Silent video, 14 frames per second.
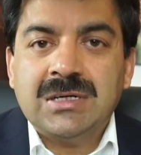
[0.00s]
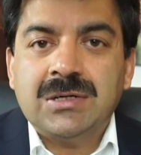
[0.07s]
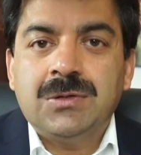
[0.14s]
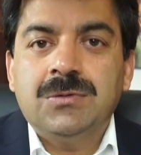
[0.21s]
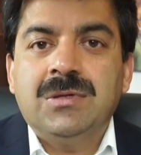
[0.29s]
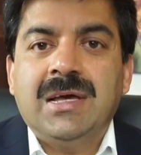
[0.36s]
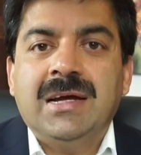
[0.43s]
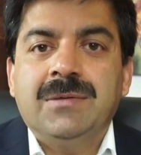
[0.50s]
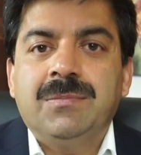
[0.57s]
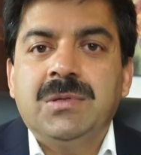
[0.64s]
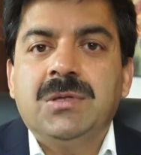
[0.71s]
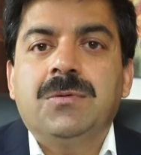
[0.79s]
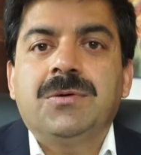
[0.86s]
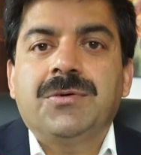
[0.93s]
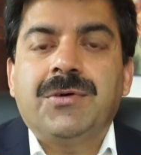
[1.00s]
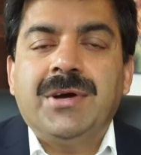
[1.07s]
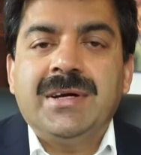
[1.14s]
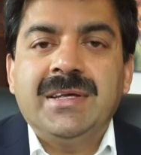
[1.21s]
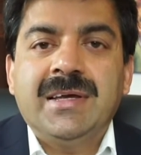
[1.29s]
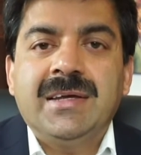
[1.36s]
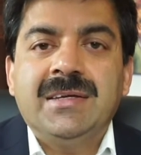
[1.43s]
do that without
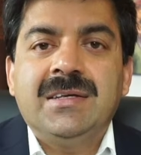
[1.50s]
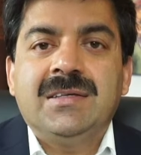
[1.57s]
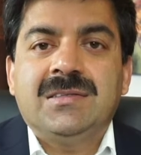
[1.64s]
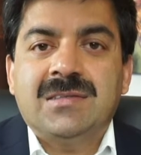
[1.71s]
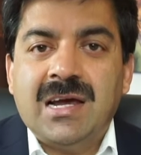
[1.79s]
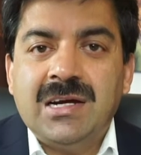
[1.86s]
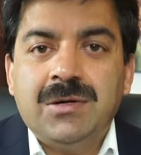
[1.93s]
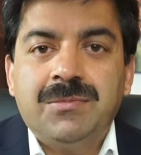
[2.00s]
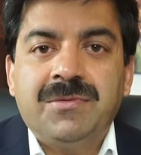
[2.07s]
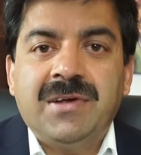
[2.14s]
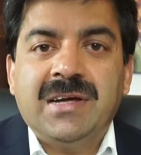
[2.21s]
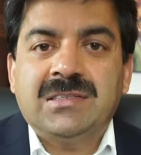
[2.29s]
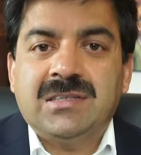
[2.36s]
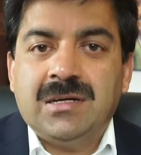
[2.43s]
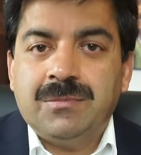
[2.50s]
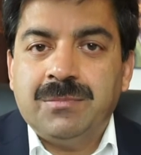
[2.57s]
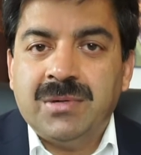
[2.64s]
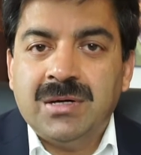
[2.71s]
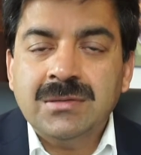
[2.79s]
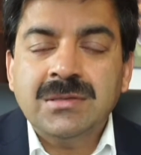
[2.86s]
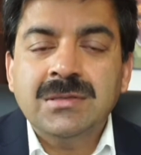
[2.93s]
creating any side effects and
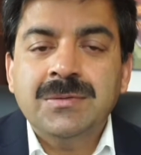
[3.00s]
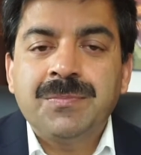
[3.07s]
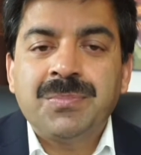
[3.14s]
bugs.